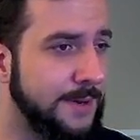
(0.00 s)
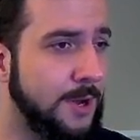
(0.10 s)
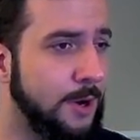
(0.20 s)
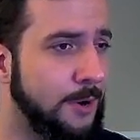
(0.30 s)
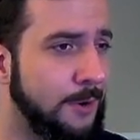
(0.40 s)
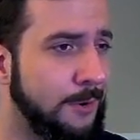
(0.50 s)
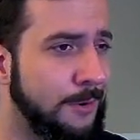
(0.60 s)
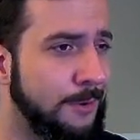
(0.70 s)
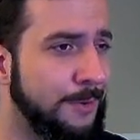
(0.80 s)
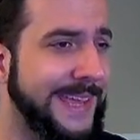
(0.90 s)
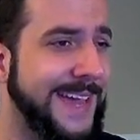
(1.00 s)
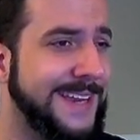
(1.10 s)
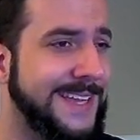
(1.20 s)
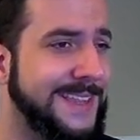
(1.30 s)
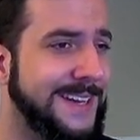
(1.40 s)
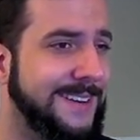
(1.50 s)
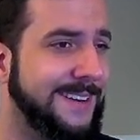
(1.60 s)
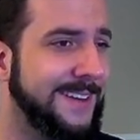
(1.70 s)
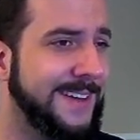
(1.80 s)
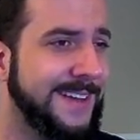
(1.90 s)
No, we can't get
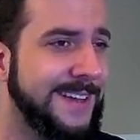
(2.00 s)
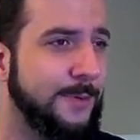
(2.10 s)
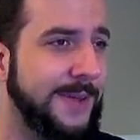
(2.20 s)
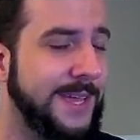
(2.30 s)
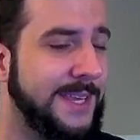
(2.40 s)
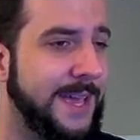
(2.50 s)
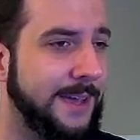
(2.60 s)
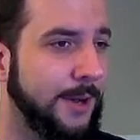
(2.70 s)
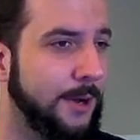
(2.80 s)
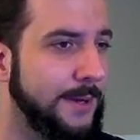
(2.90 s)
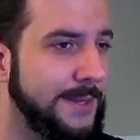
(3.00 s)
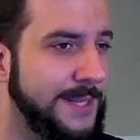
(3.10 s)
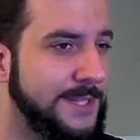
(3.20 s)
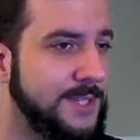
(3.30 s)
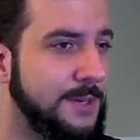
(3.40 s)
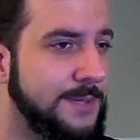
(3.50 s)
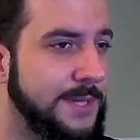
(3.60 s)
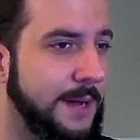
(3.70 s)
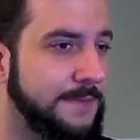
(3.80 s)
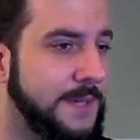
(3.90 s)
there. We get KO'd. That's so
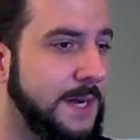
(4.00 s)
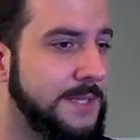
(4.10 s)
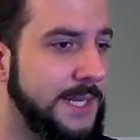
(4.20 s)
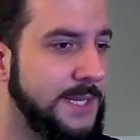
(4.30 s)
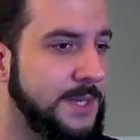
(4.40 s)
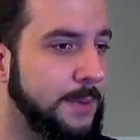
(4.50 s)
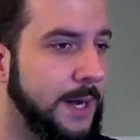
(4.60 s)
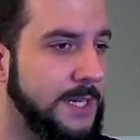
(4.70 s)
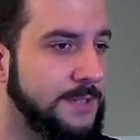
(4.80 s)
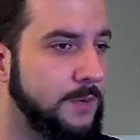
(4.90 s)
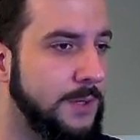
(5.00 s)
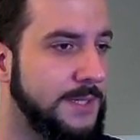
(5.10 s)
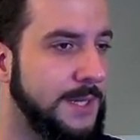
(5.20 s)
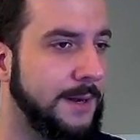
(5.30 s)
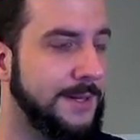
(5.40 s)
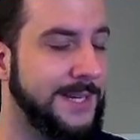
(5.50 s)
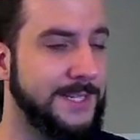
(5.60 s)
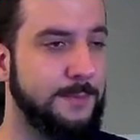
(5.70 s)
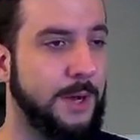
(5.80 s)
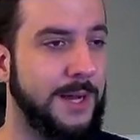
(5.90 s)
tough. Toxie needs to pause for us here. It
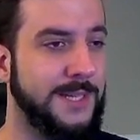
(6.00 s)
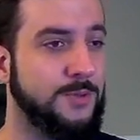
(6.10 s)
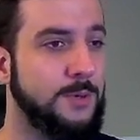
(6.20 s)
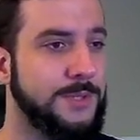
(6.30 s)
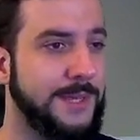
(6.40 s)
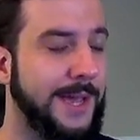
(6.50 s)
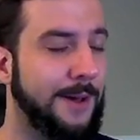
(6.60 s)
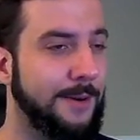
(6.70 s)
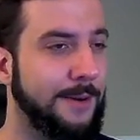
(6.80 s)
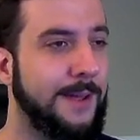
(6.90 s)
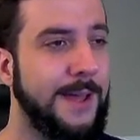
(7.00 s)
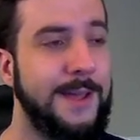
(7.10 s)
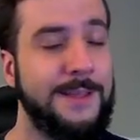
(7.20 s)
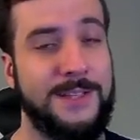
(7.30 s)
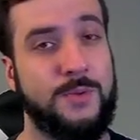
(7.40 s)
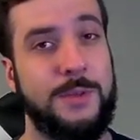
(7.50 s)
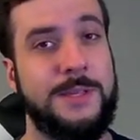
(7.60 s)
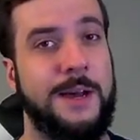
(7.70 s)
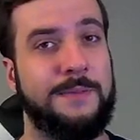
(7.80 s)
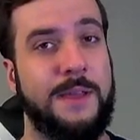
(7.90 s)
doesn't pause. Throws the counter. That's really
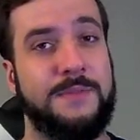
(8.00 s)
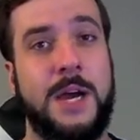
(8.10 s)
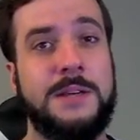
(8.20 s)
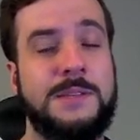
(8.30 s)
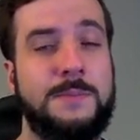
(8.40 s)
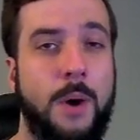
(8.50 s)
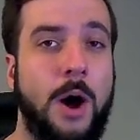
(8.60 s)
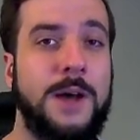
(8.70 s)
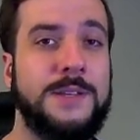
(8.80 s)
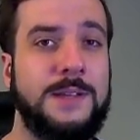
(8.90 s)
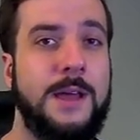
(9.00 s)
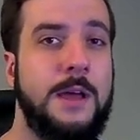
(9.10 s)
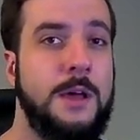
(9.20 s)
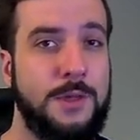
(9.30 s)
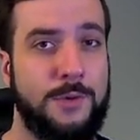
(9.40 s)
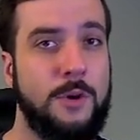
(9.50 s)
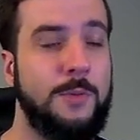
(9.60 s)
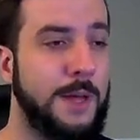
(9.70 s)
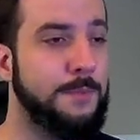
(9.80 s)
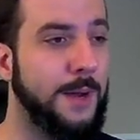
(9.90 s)
tough. If Toxie paused, threw a
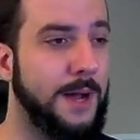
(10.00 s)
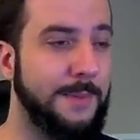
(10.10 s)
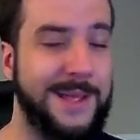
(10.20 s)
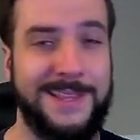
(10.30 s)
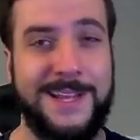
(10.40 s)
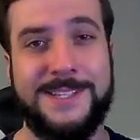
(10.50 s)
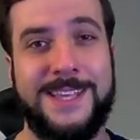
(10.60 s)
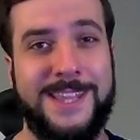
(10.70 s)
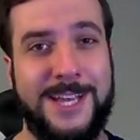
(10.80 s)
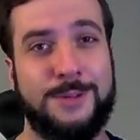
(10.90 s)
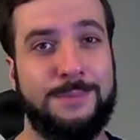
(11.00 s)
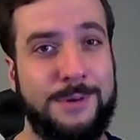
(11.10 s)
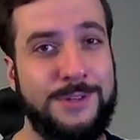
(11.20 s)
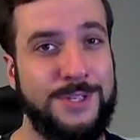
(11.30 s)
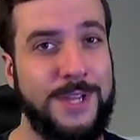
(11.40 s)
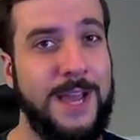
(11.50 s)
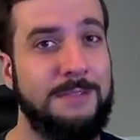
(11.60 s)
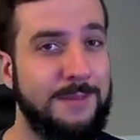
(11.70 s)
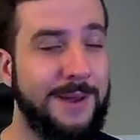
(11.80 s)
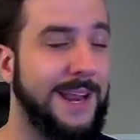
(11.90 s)
Mud Bomb, and let us get the extra Poison
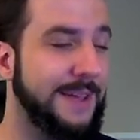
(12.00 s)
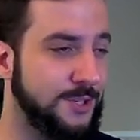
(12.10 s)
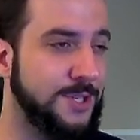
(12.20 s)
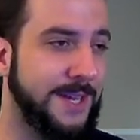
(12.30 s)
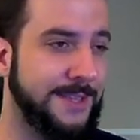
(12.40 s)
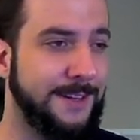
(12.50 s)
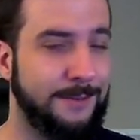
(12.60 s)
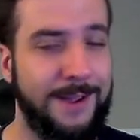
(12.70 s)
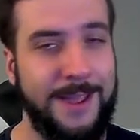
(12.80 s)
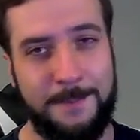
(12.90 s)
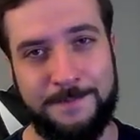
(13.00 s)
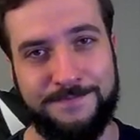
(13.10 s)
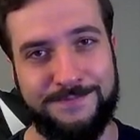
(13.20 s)
Jab, we might have a shot there, right?